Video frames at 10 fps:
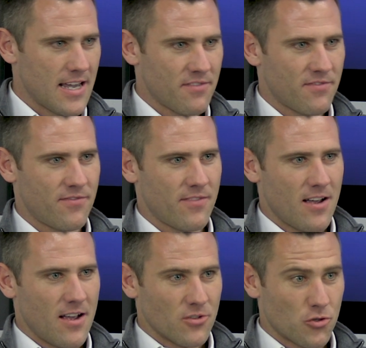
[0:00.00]
If
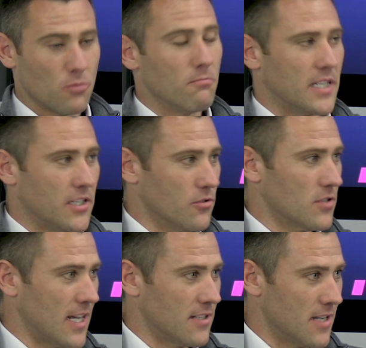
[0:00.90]
somebody does
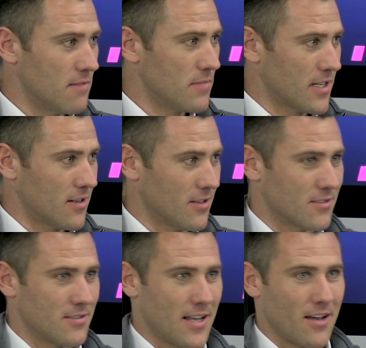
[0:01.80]
get in because
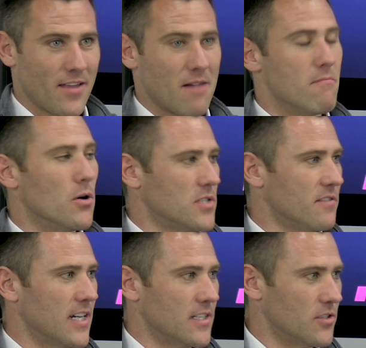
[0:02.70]
they are that
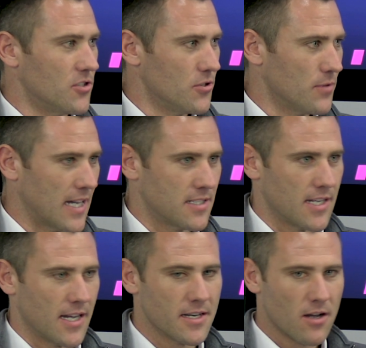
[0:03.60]
motivated to get
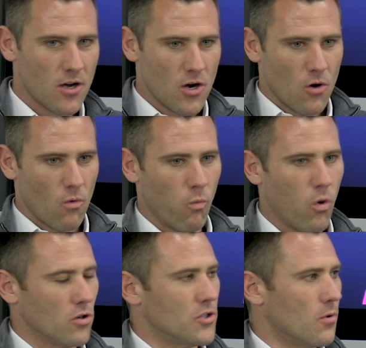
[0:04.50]
in,
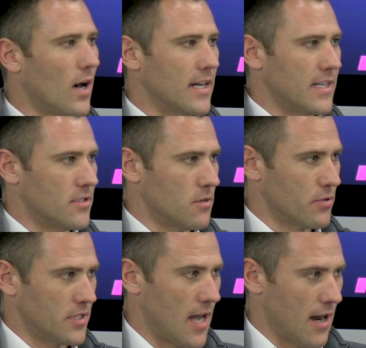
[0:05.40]
what do I need to
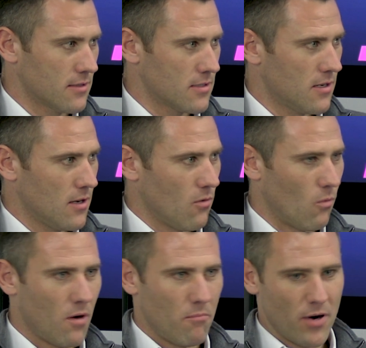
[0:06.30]
protect?
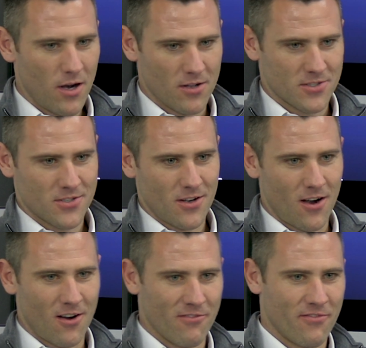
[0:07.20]
What parts
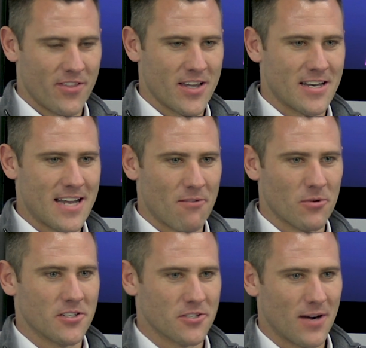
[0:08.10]
of the
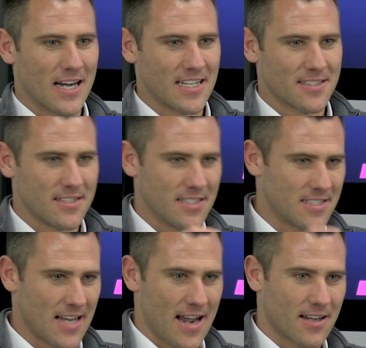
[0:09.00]
network do I need to
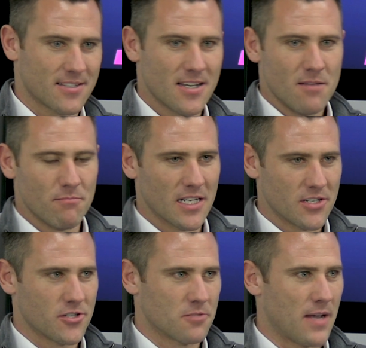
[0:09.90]
detect
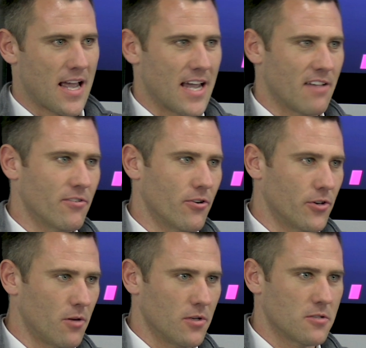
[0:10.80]
malicious behaviour or
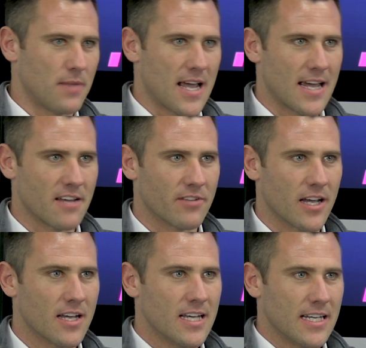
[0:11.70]
anomalous behaviour
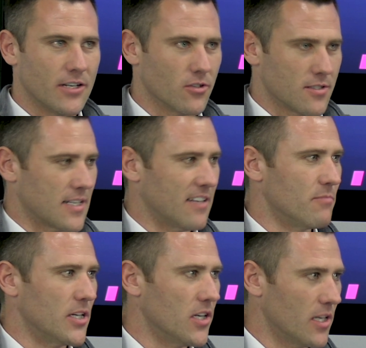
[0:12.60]
in order to give
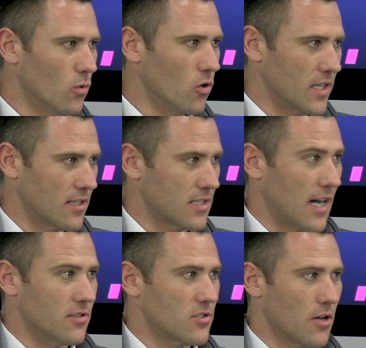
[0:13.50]
me early warning
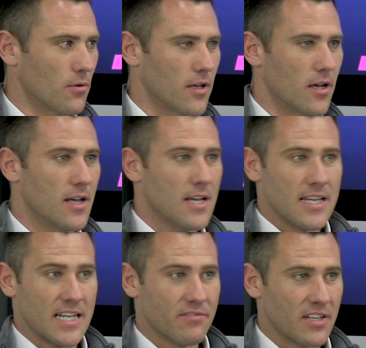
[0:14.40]
signs, so that
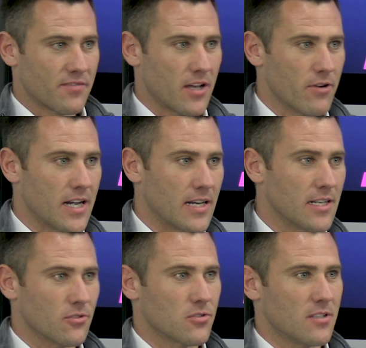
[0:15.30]
even if they're in,
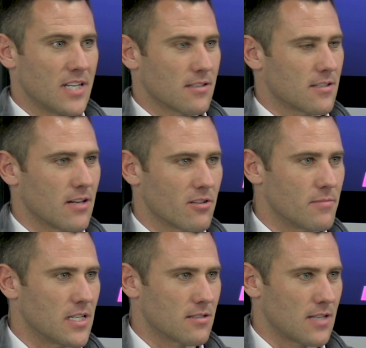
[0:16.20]
it doesn't necessarily
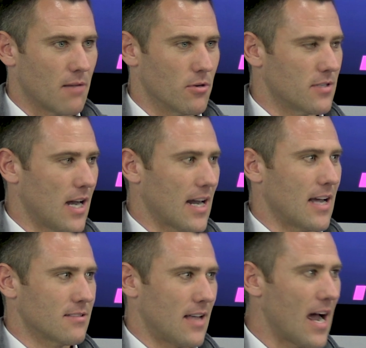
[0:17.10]
mean a cyber attack
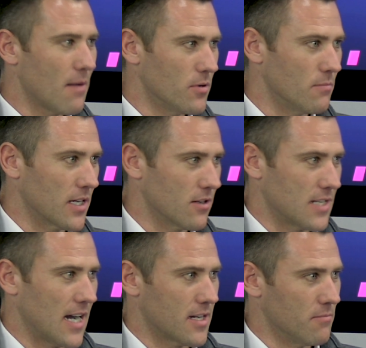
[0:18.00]
has to happen, because
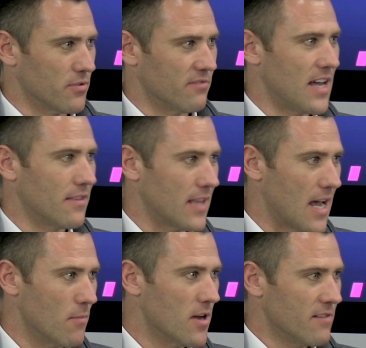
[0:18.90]
I can prevent
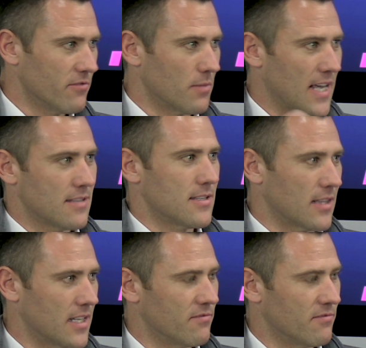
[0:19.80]
them from getting the